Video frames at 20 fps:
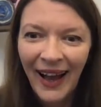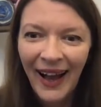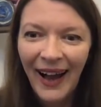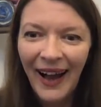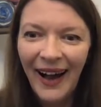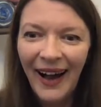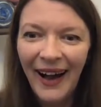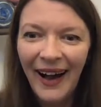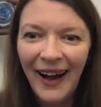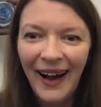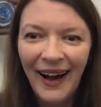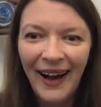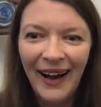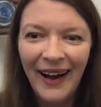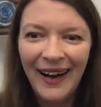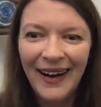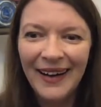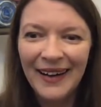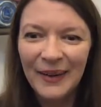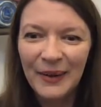
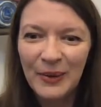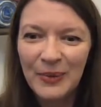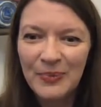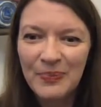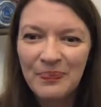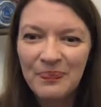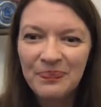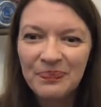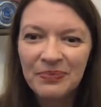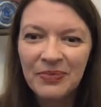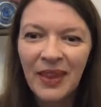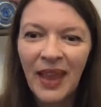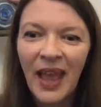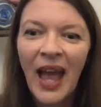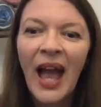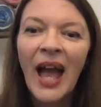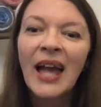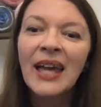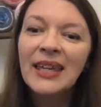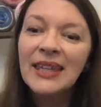Ah,
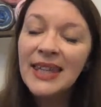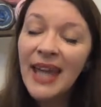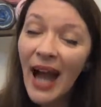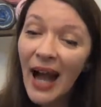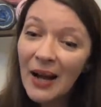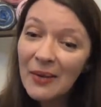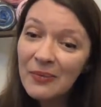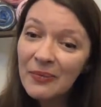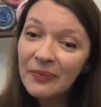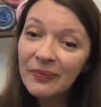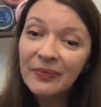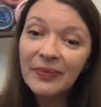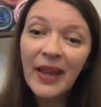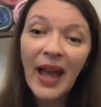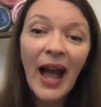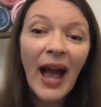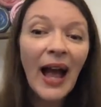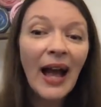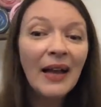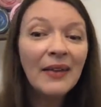yeah.
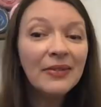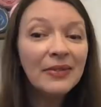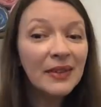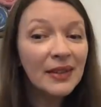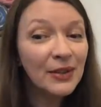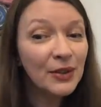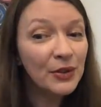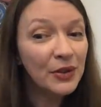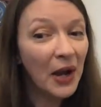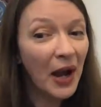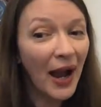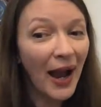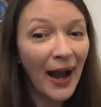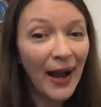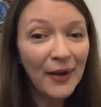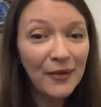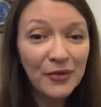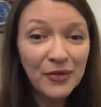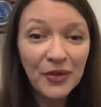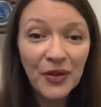And you
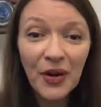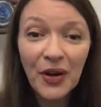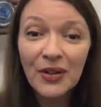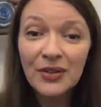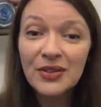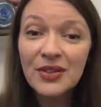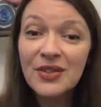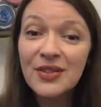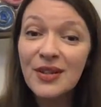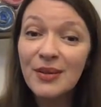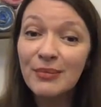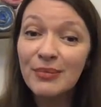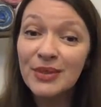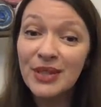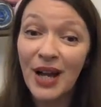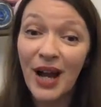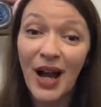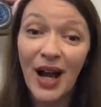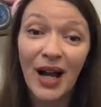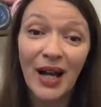have got some
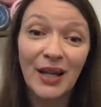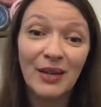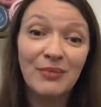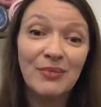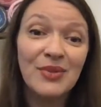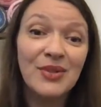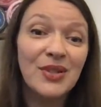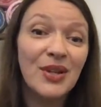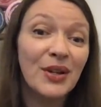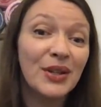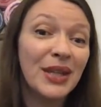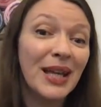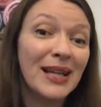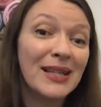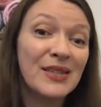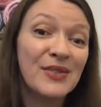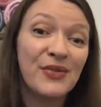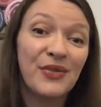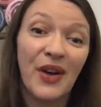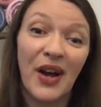time, so
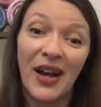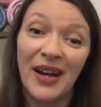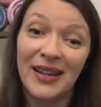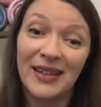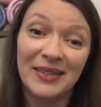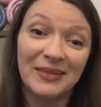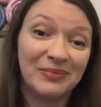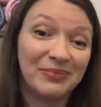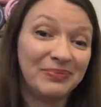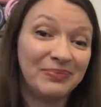that's fine.